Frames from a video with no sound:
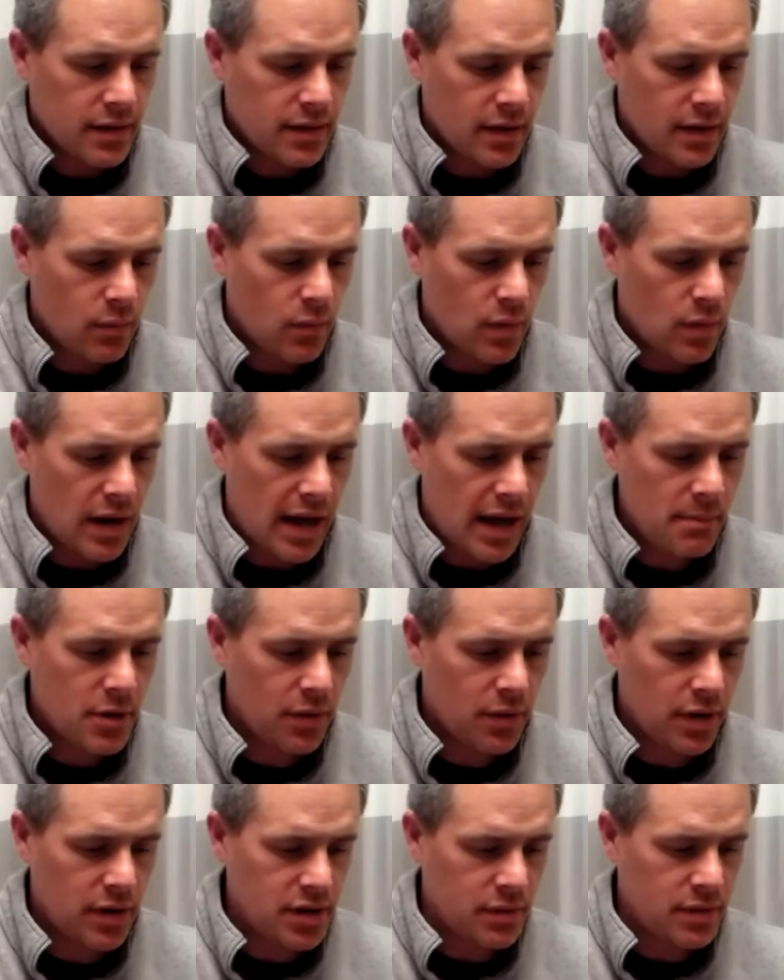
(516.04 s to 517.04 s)
And what I'm
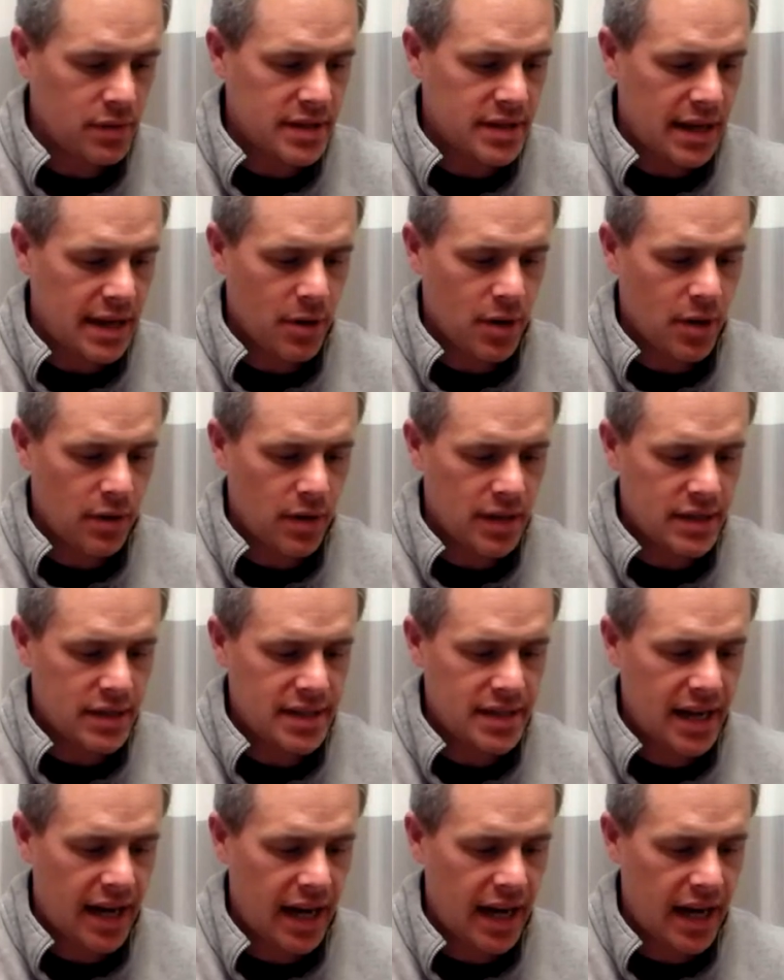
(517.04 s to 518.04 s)
going to do is I'm going to
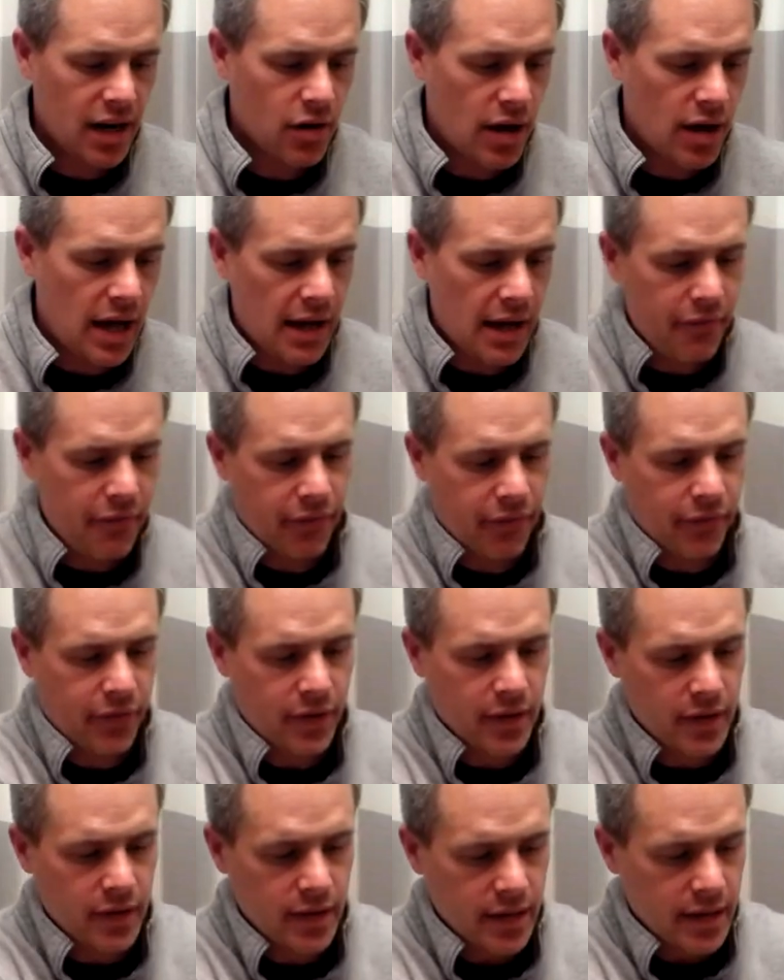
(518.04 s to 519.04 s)
tear off
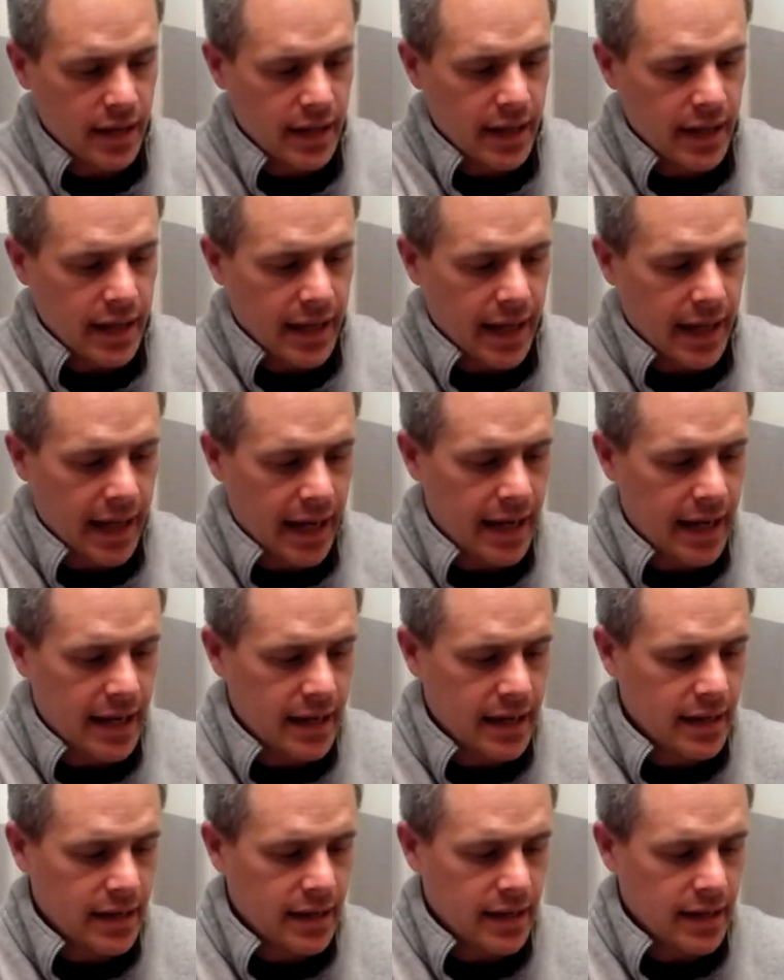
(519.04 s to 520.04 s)
a
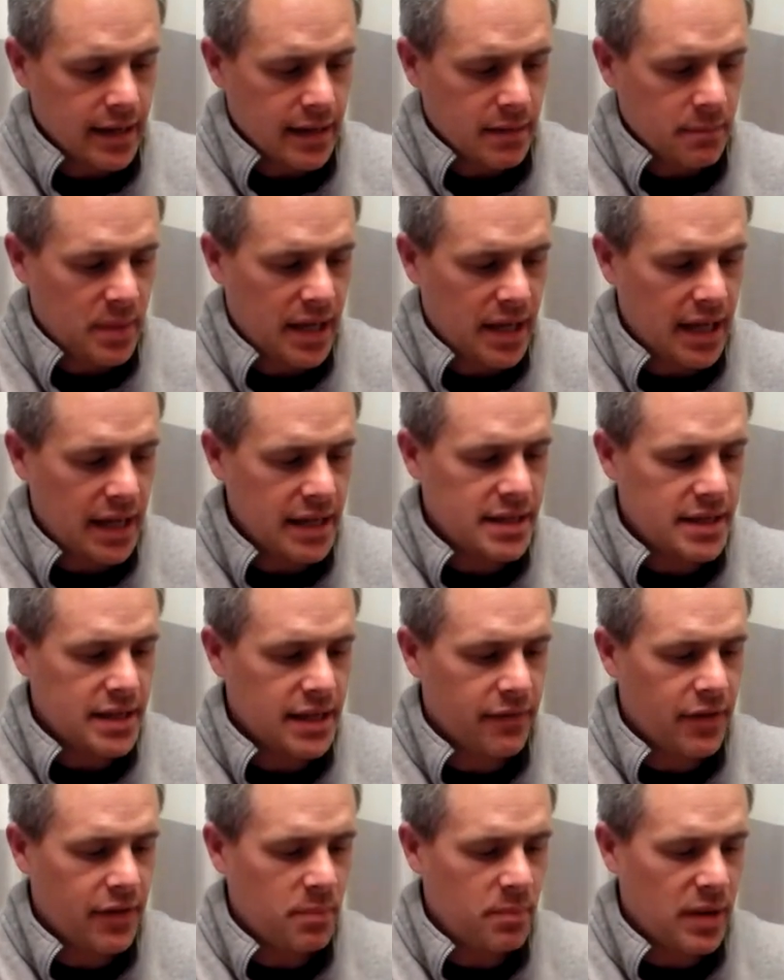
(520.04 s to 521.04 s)
piece
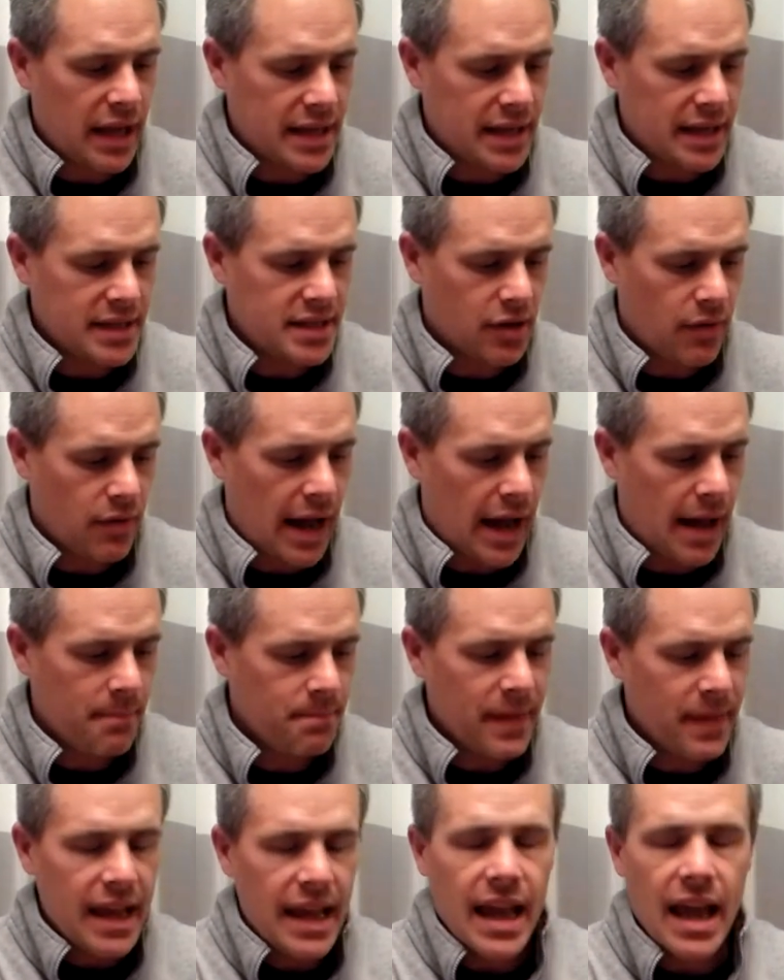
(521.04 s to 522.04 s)
of the plastic
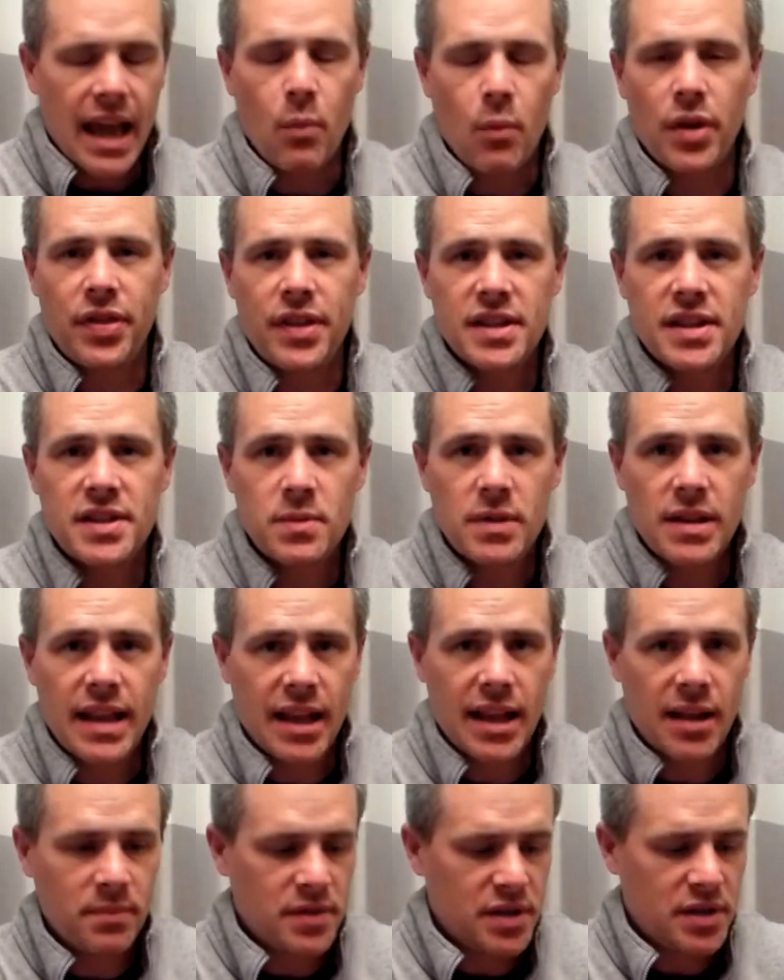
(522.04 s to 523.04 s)
wrap. And what this will
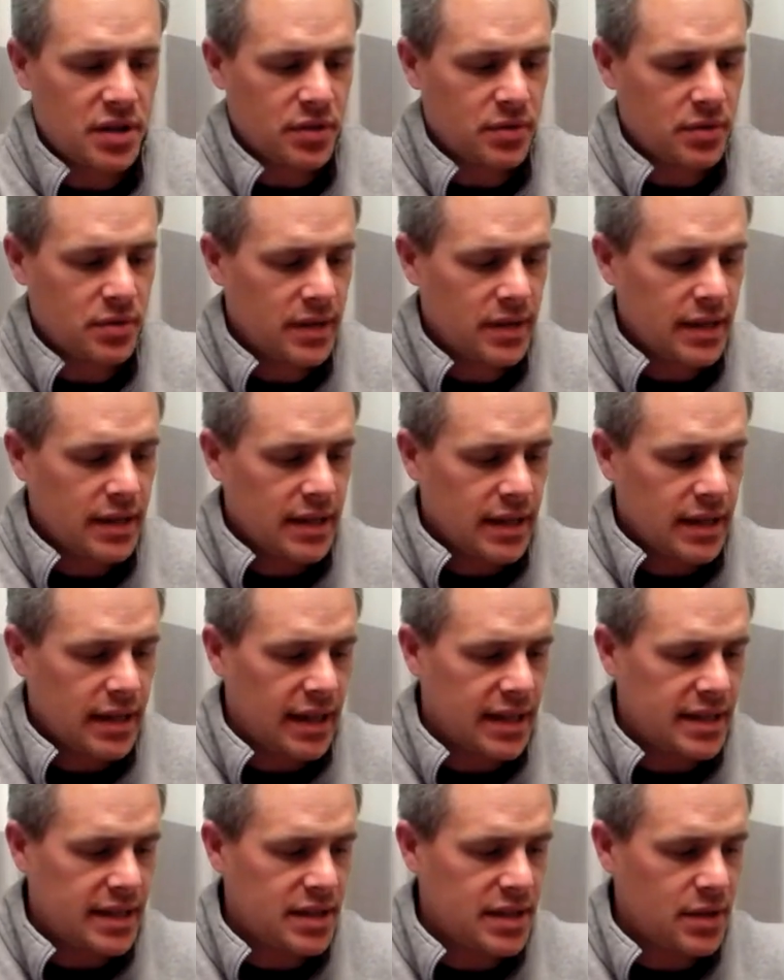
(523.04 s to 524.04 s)
help do
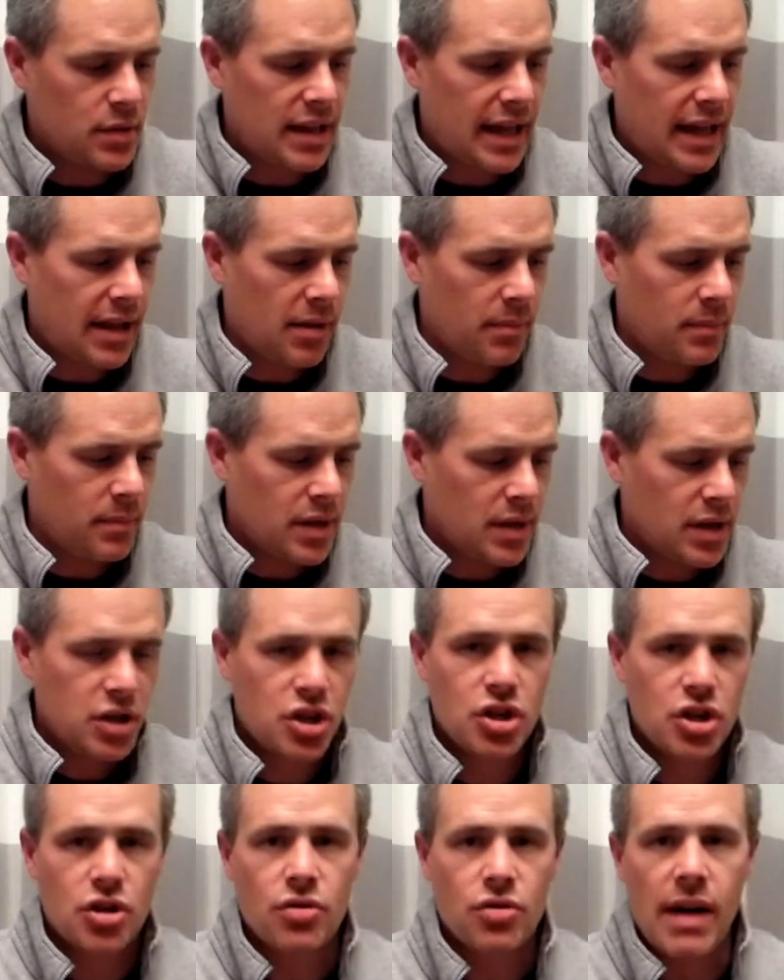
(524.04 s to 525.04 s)
is it will help
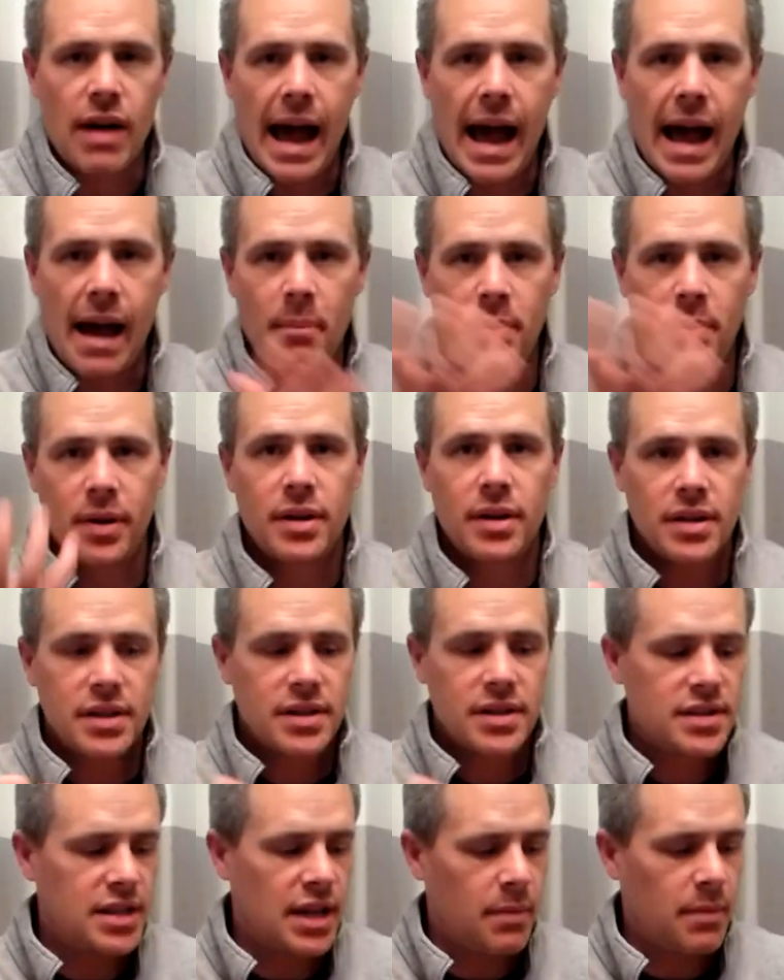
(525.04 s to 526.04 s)
trap
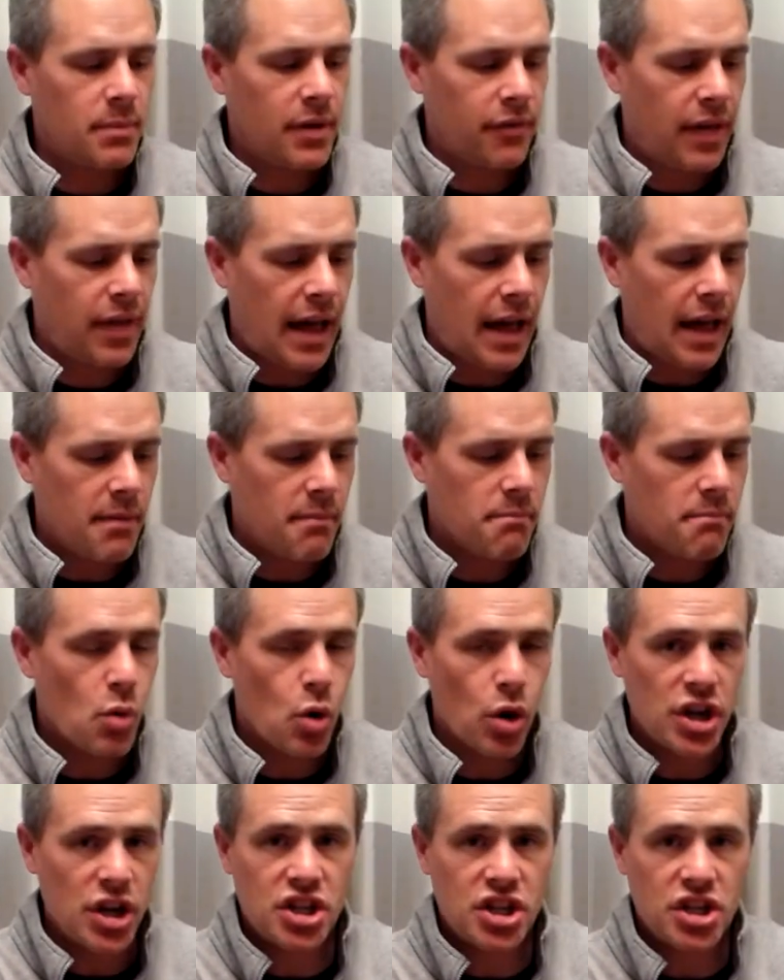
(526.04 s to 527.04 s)
some of that
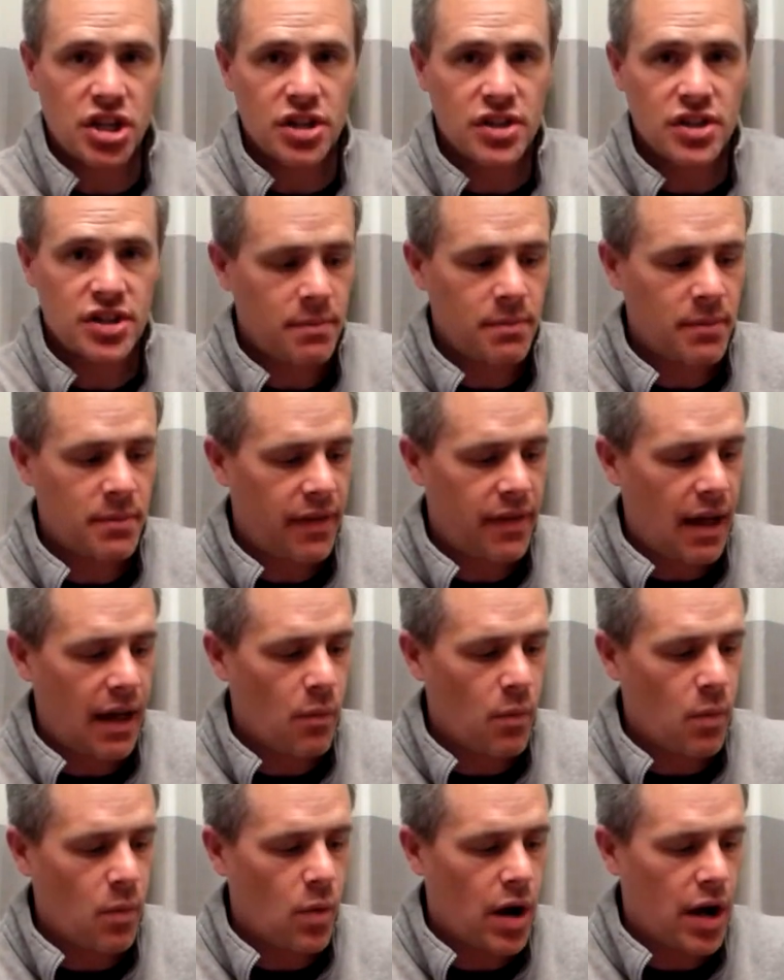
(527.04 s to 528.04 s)
moisture, some of
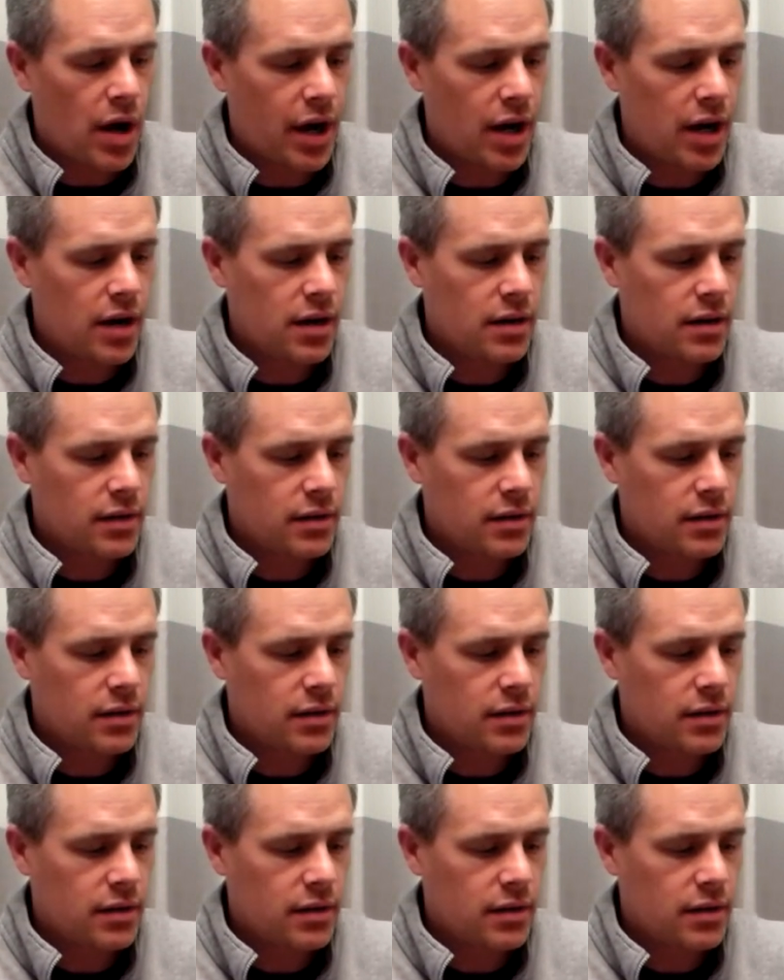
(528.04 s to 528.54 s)
that water,